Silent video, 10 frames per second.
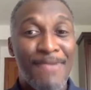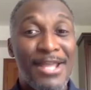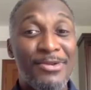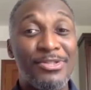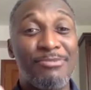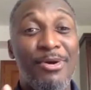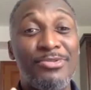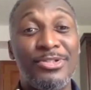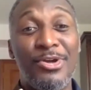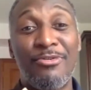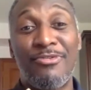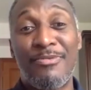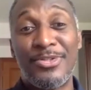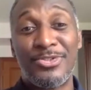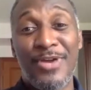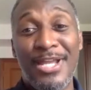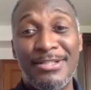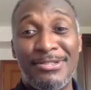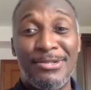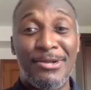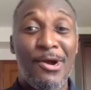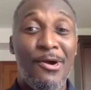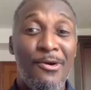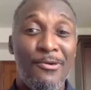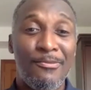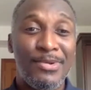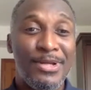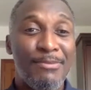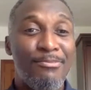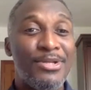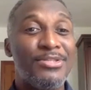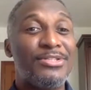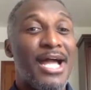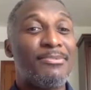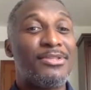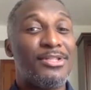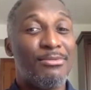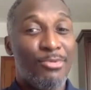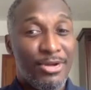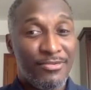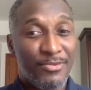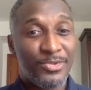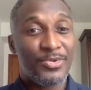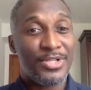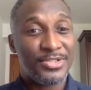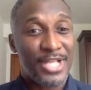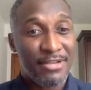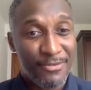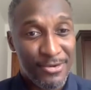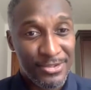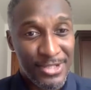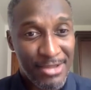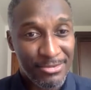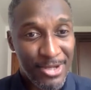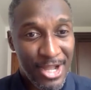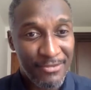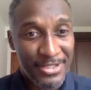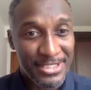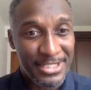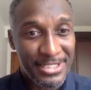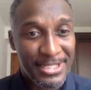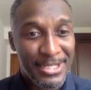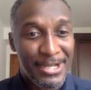You were supposed to go from a train to your home, but you stopped to see your boyfriend, which we understand first, to have some coffee and tea.